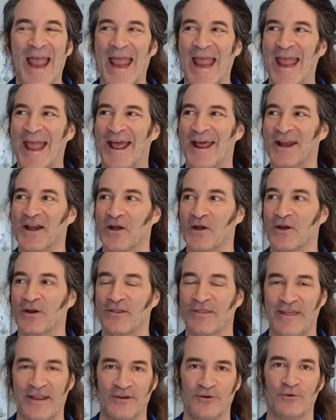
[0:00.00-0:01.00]
And
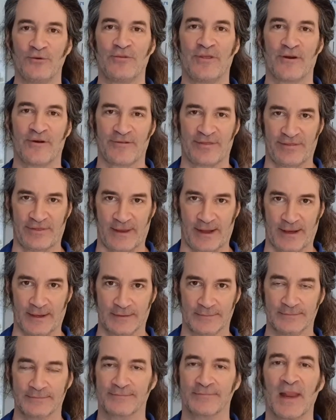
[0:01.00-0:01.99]
they do their
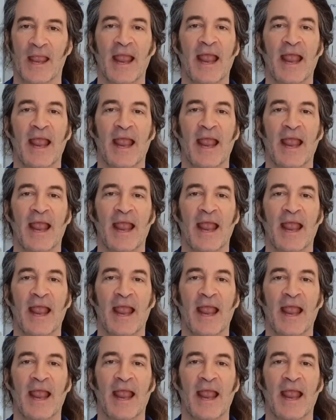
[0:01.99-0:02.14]
thing,